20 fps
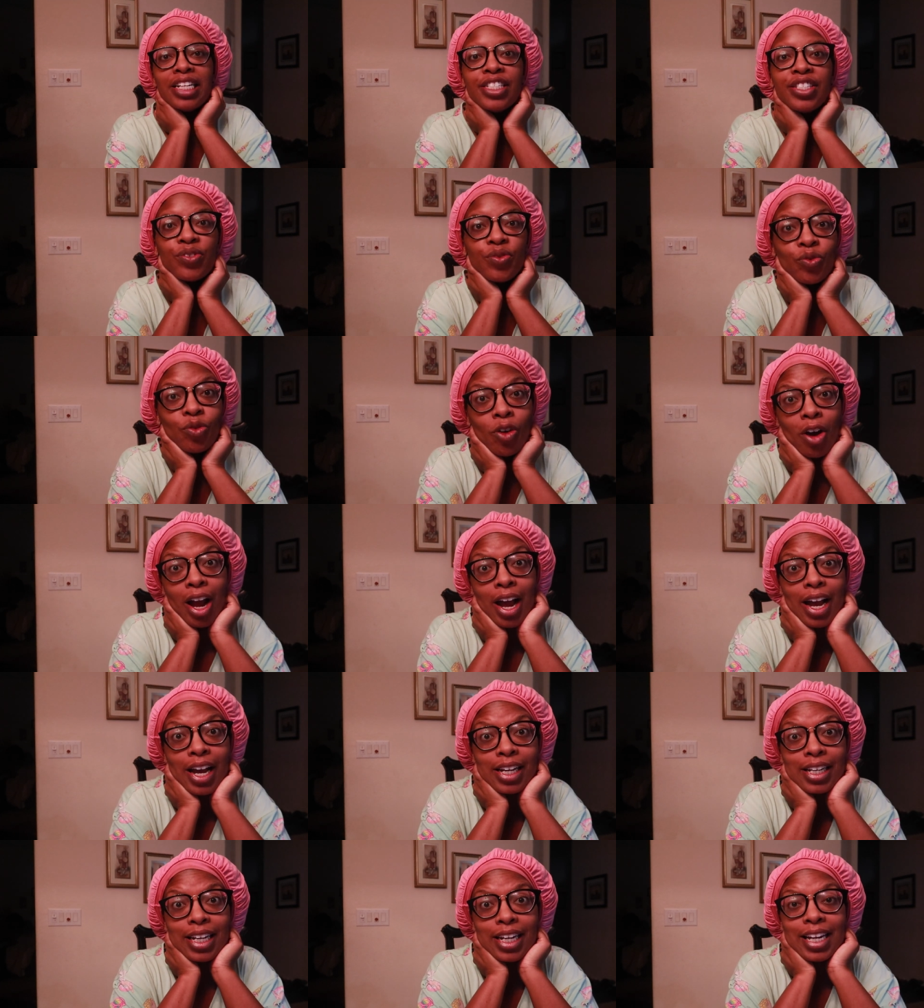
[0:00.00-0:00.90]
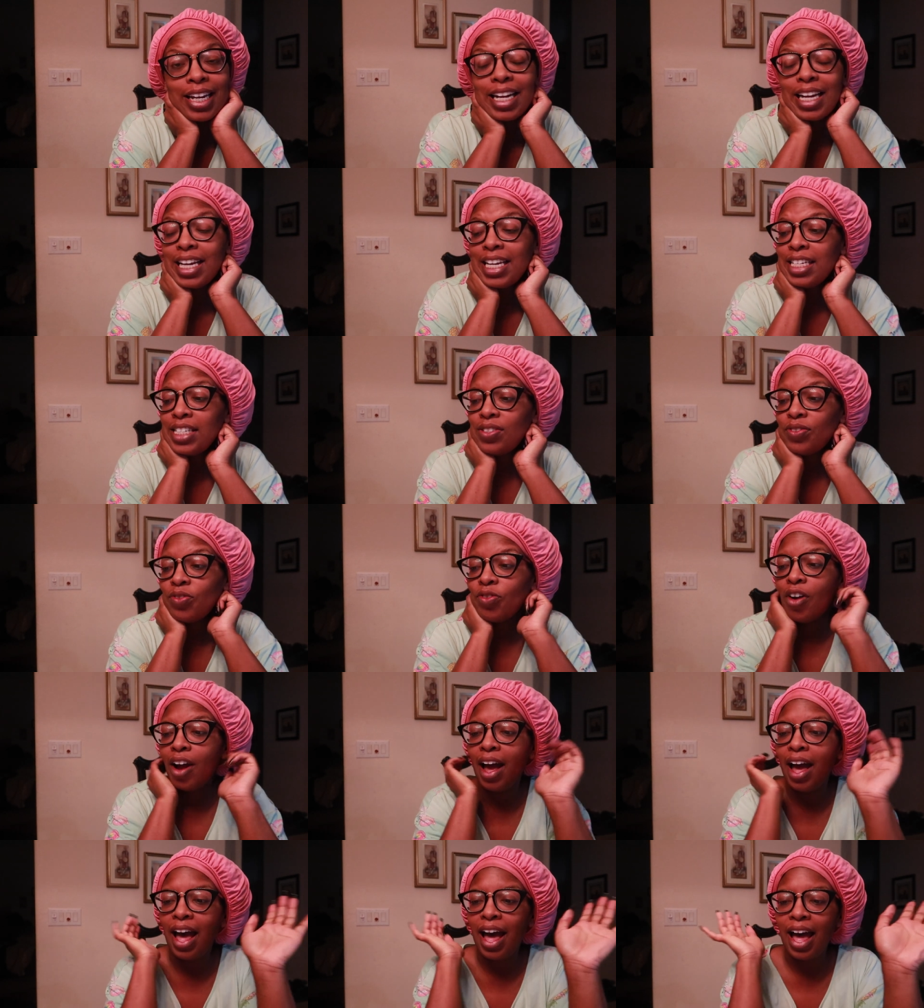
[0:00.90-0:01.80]
It's Friday. It's
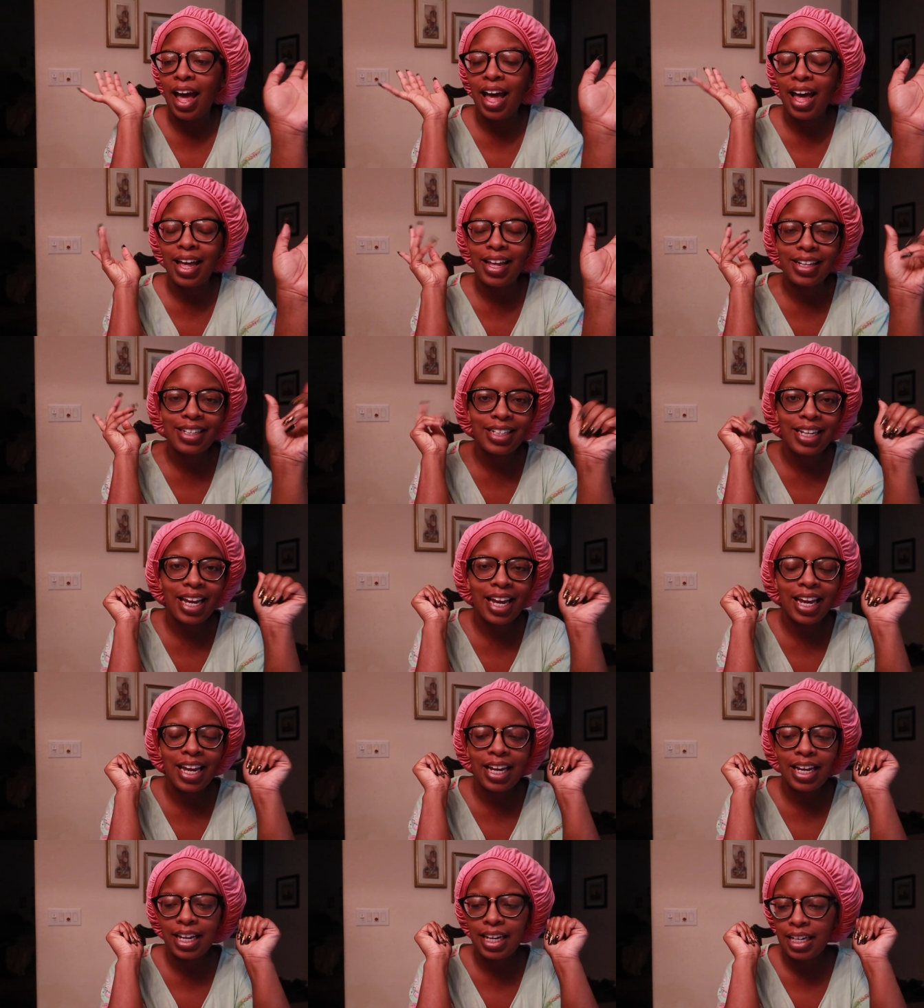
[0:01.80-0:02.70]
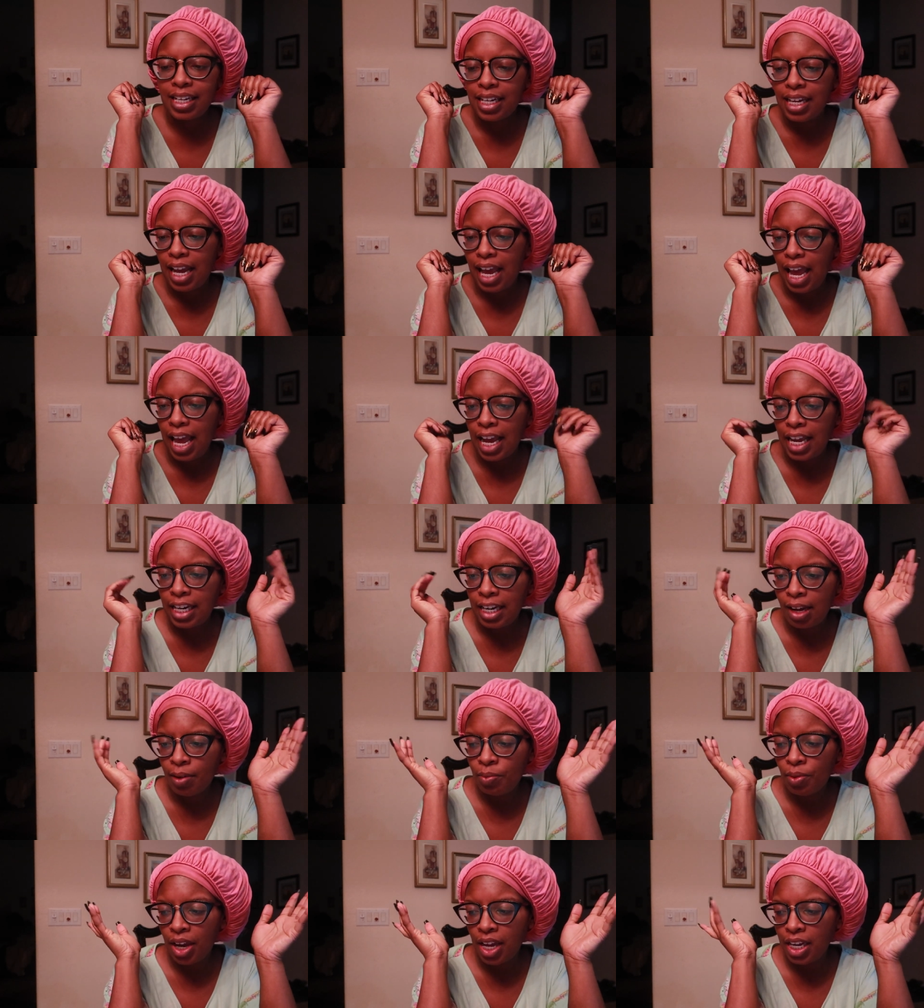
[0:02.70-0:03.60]
Friday and
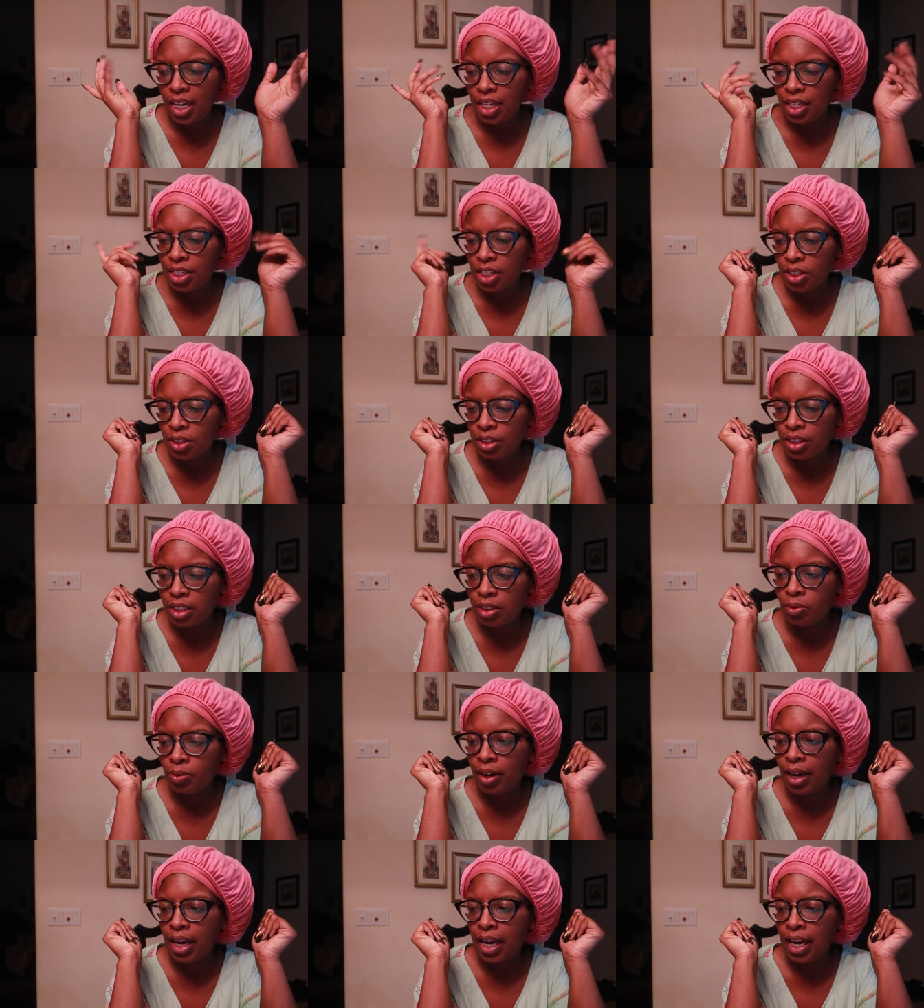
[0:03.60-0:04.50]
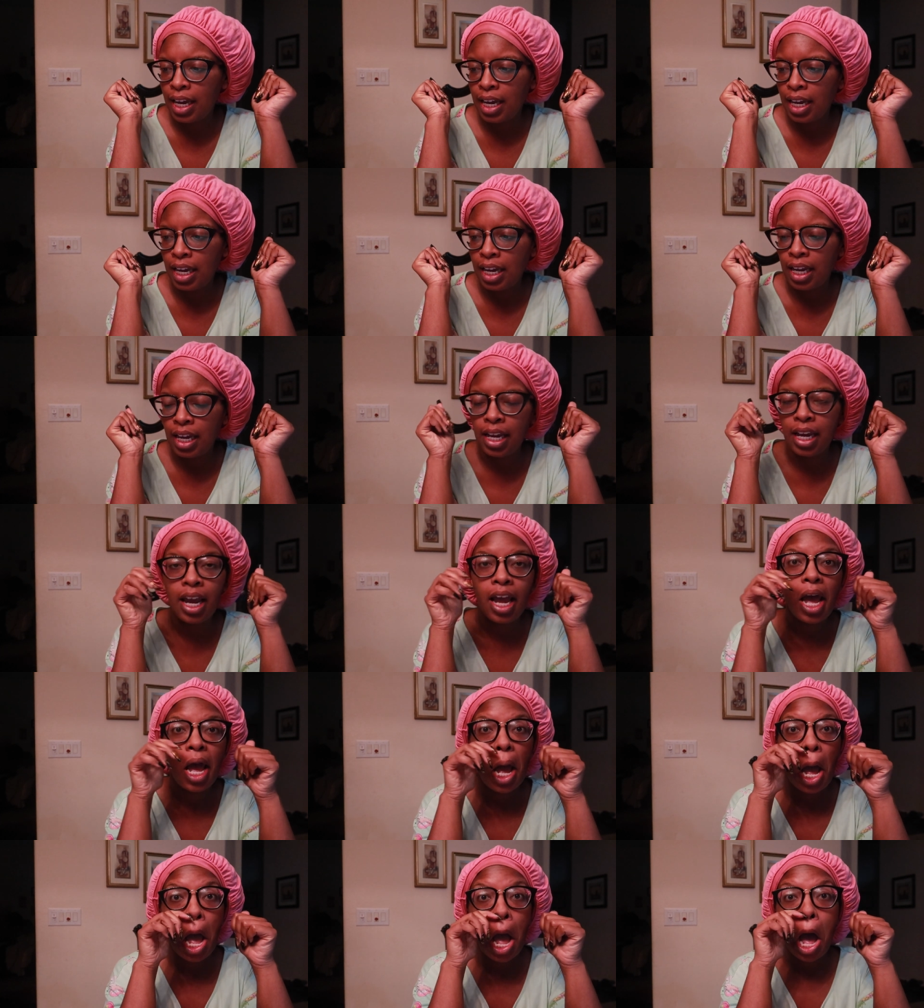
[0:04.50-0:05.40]
I'm ready to swing.
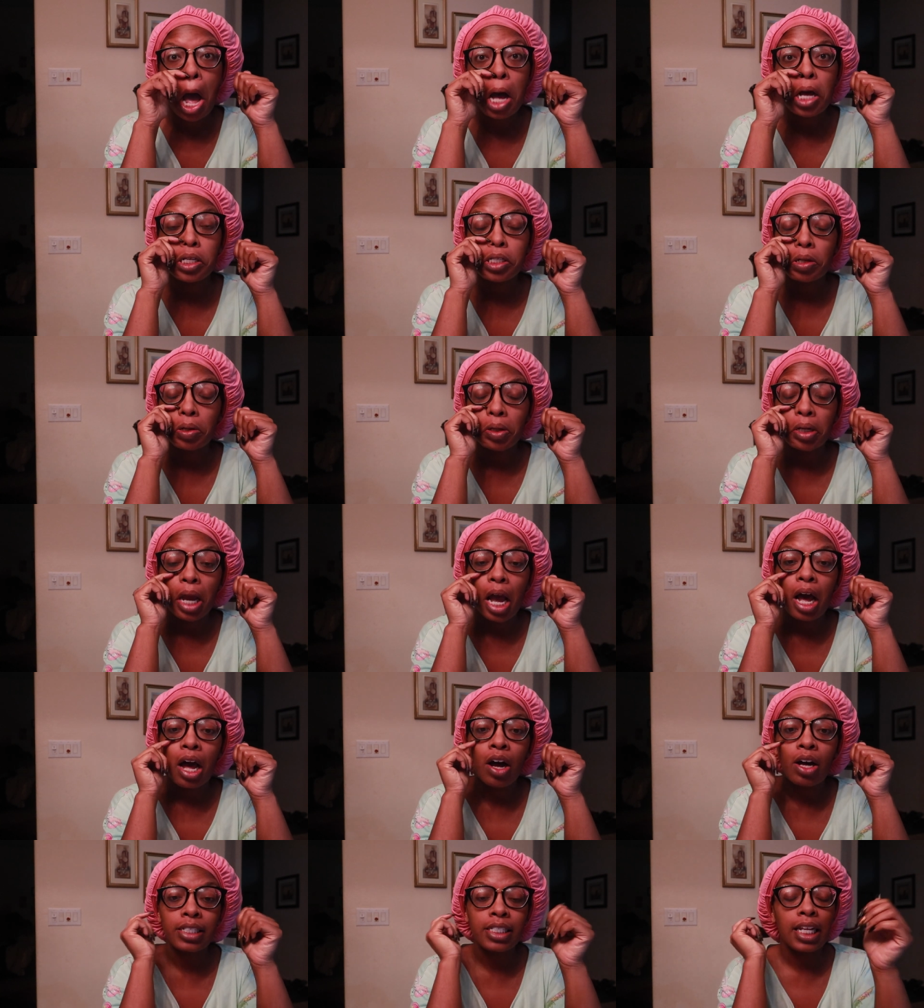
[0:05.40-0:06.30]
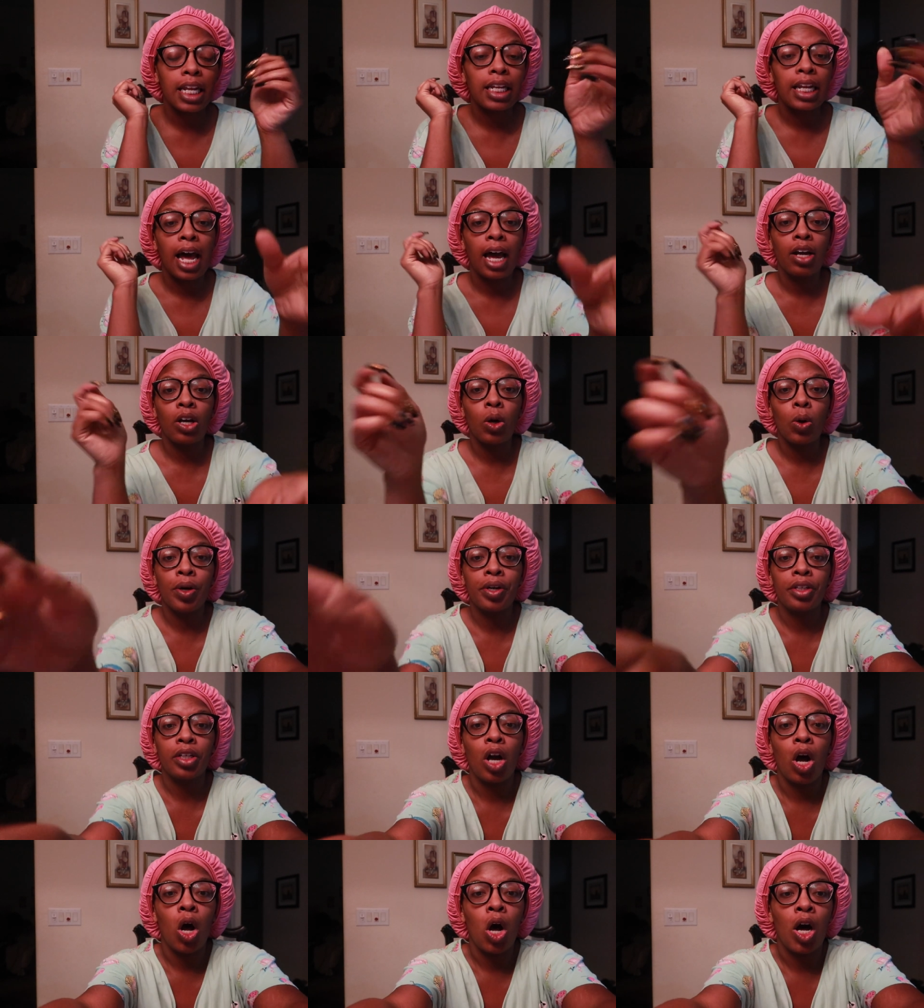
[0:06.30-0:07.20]
So y'all, it's a lot
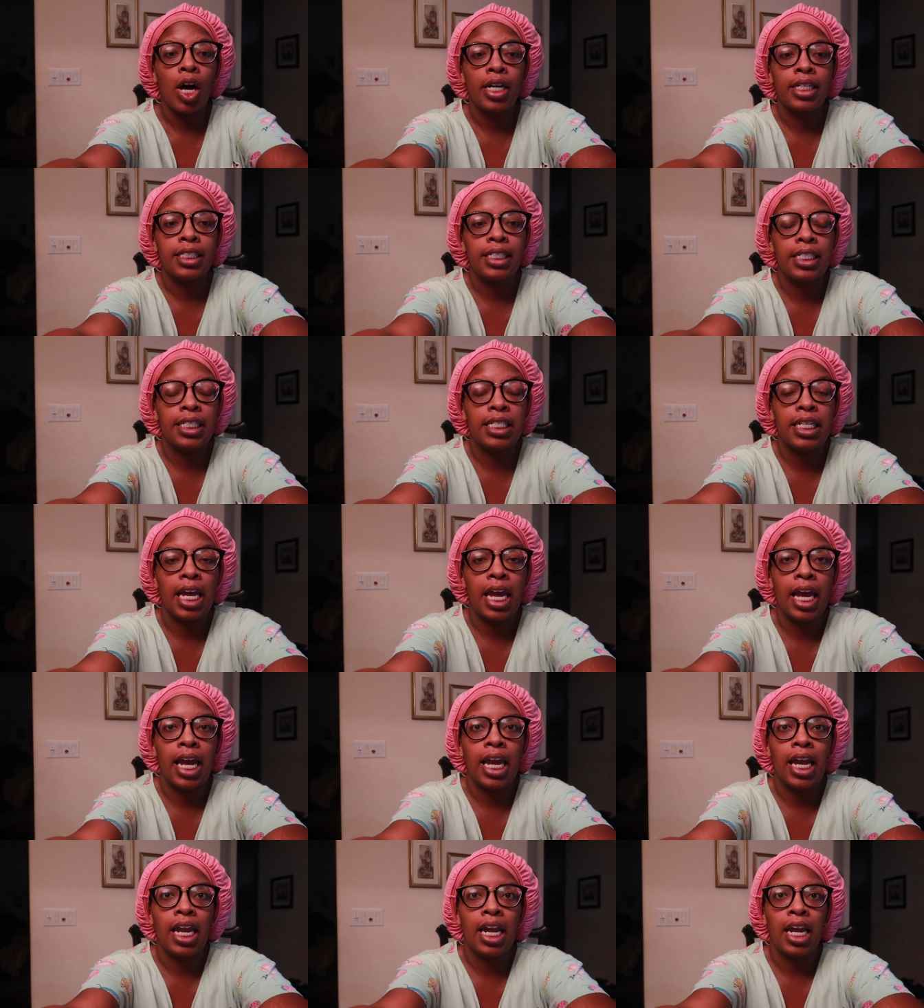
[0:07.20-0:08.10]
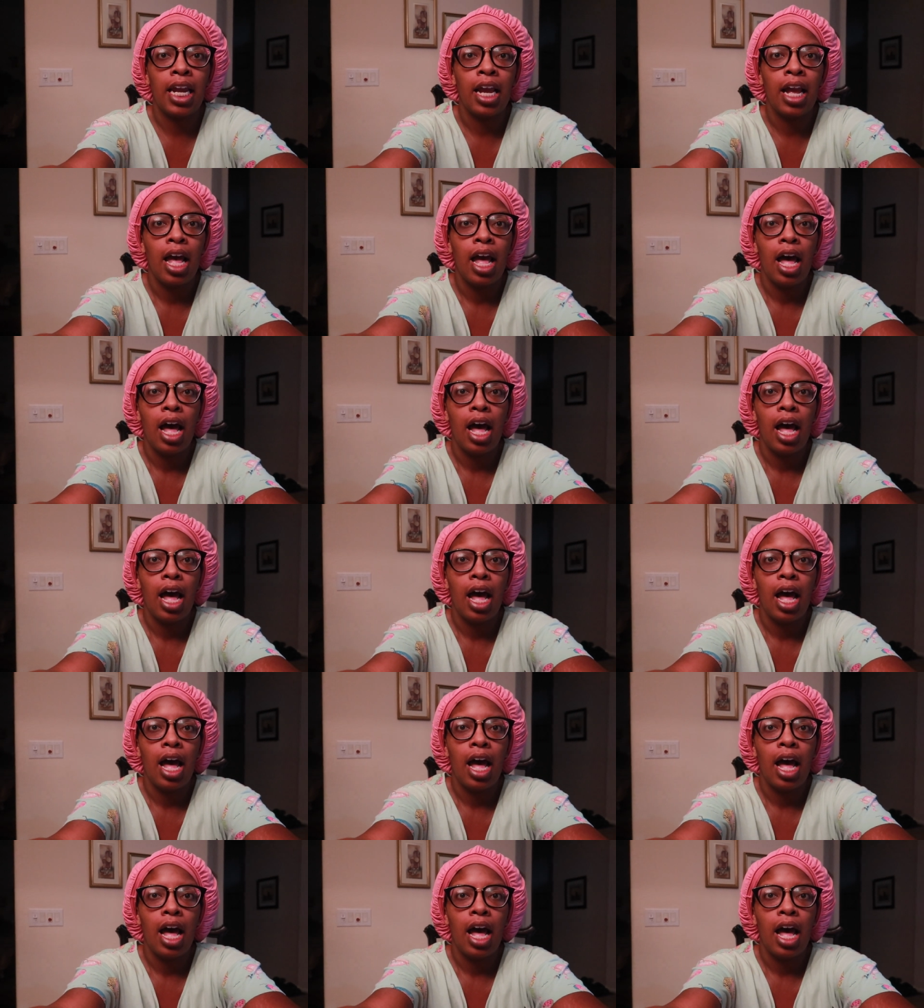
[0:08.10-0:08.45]
going on today.